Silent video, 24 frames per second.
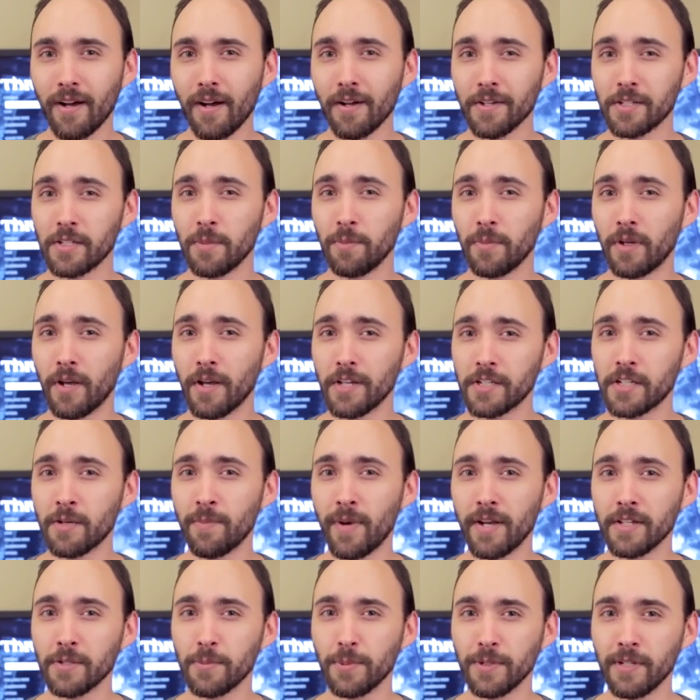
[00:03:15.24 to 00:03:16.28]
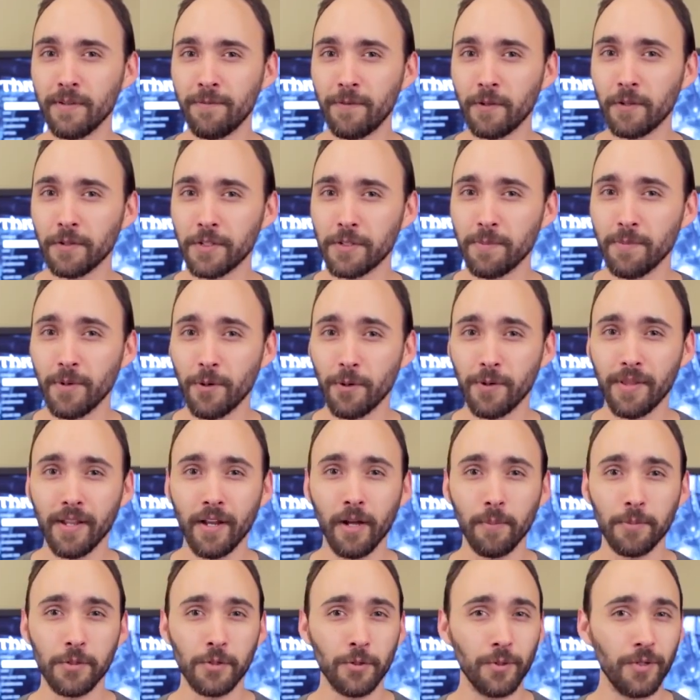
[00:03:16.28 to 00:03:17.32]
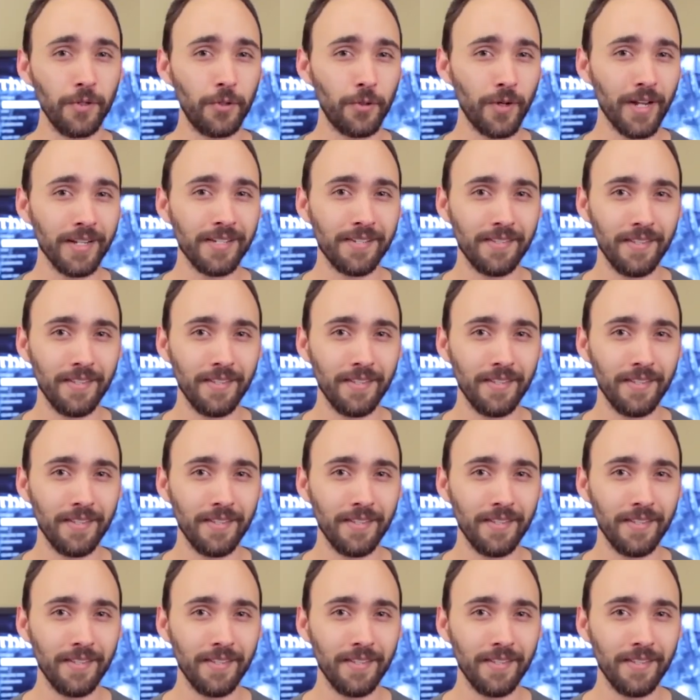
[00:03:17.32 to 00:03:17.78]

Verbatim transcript: awesome customizable difficulty mode that helps to address